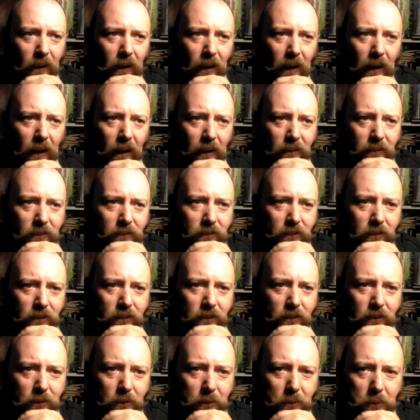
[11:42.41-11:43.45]
and
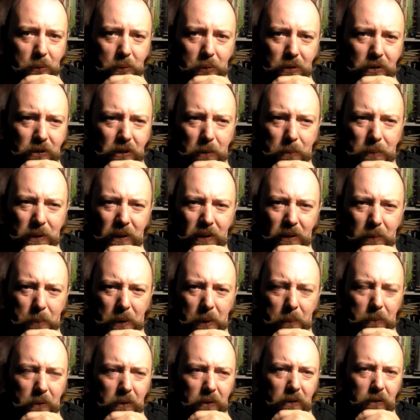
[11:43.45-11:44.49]
to so many other
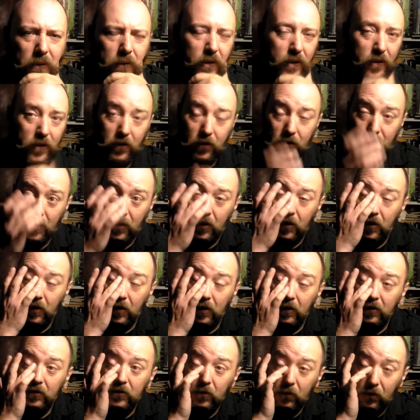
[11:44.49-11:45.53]
people
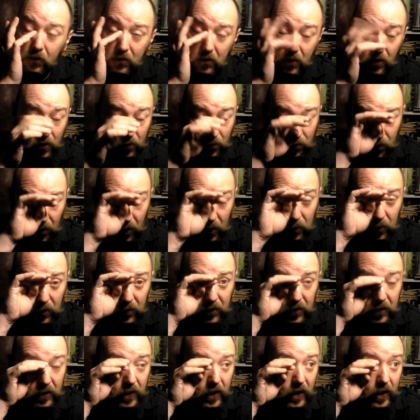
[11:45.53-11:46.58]
that Jules and I follow
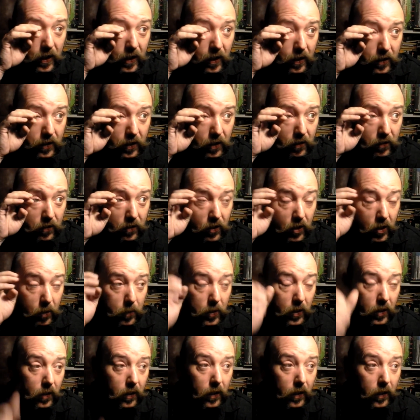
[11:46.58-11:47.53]
on YouTube,